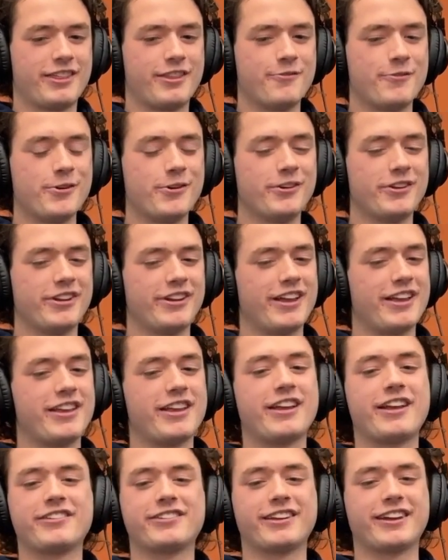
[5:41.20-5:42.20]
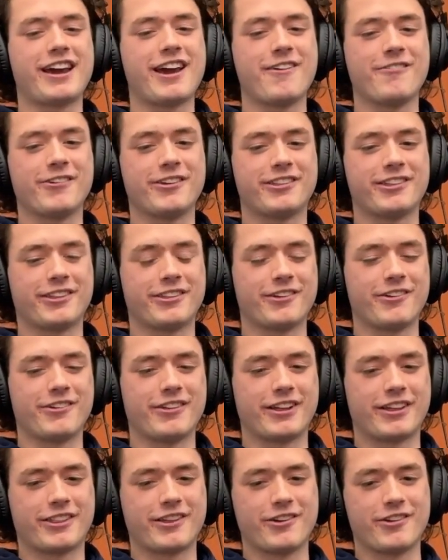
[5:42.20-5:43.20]
The moon, it has like everything though.
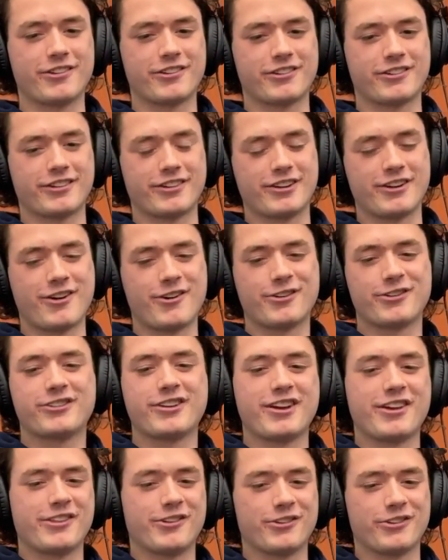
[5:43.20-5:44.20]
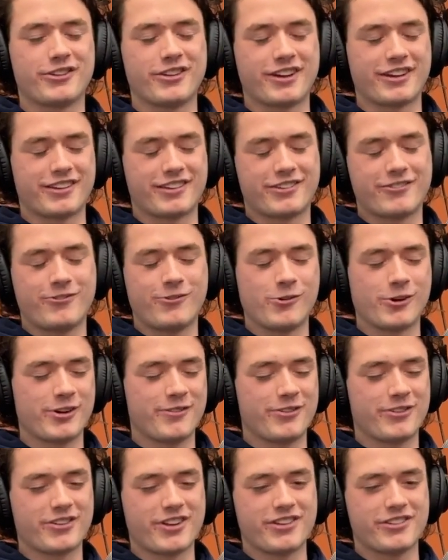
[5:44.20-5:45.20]
Like there's, I was saying there's like
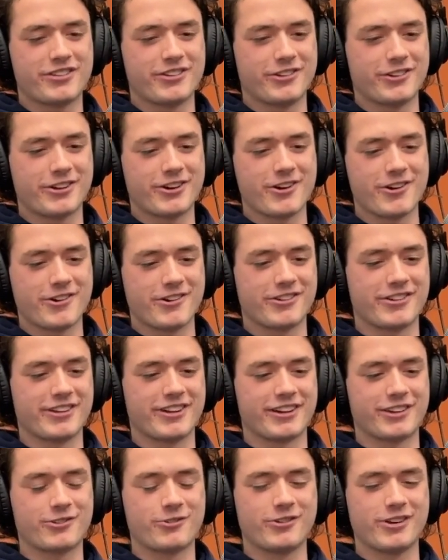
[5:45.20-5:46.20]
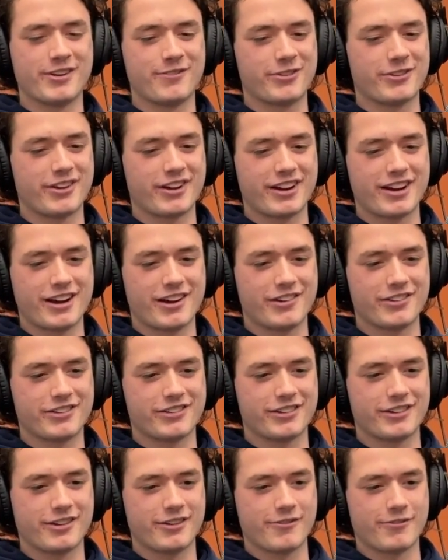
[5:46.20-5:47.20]
40% silicone, like 20%
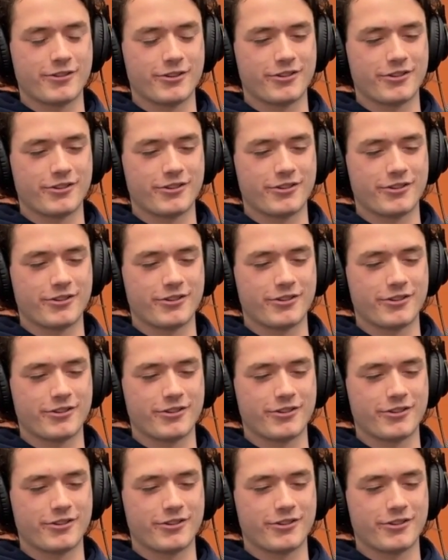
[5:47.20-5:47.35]
calcium.